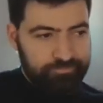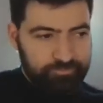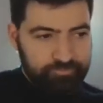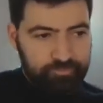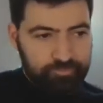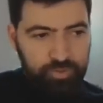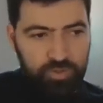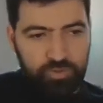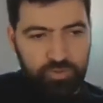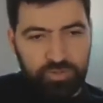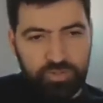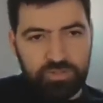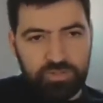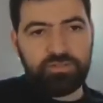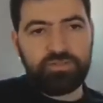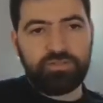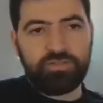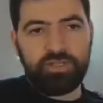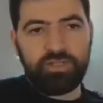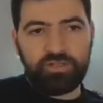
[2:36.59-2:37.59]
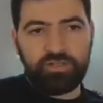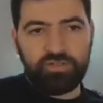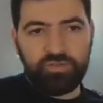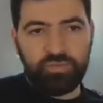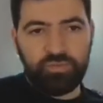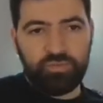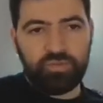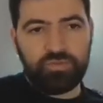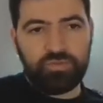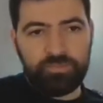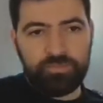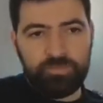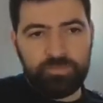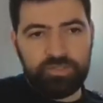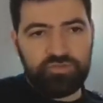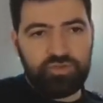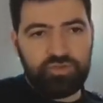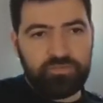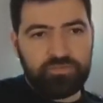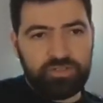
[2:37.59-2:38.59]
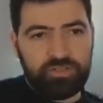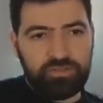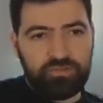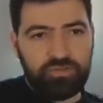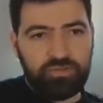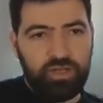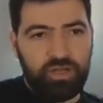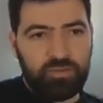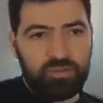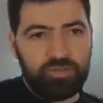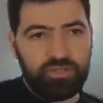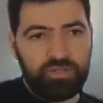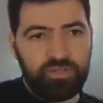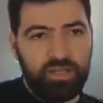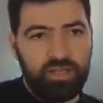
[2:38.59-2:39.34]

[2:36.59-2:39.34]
period that you would be drafted to the army.